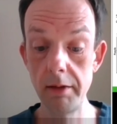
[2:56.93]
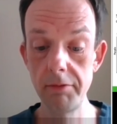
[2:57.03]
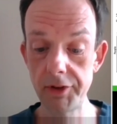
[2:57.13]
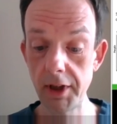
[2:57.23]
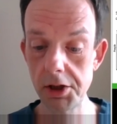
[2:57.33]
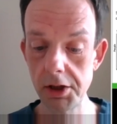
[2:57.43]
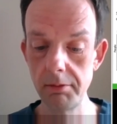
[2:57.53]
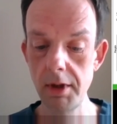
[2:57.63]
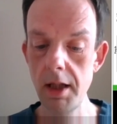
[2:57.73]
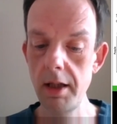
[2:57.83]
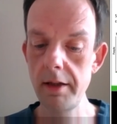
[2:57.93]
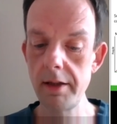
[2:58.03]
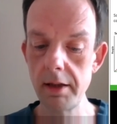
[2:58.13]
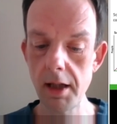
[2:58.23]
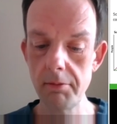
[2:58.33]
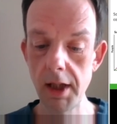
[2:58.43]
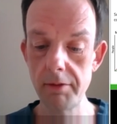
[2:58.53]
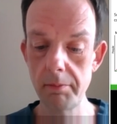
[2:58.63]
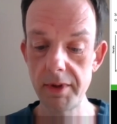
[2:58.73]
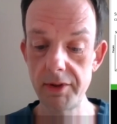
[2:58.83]
recession, then that will have
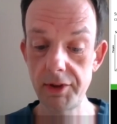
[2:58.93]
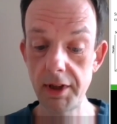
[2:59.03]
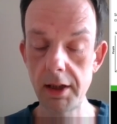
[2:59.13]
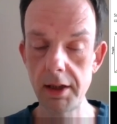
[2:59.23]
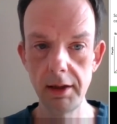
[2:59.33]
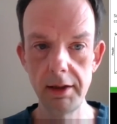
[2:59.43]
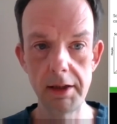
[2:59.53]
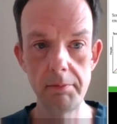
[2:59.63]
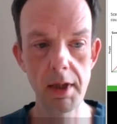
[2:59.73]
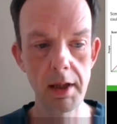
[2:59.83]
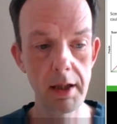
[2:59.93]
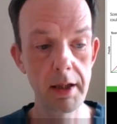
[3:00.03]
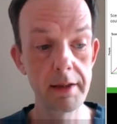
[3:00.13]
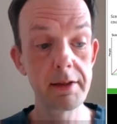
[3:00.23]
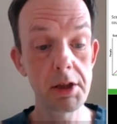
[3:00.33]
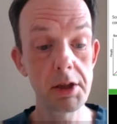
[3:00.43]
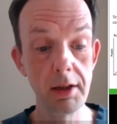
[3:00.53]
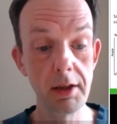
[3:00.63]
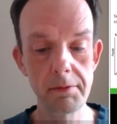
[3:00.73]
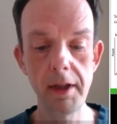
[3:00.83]
a particularly additional
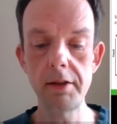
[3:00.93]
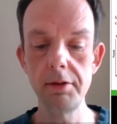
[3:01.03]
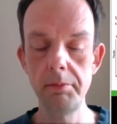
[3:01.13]
effect on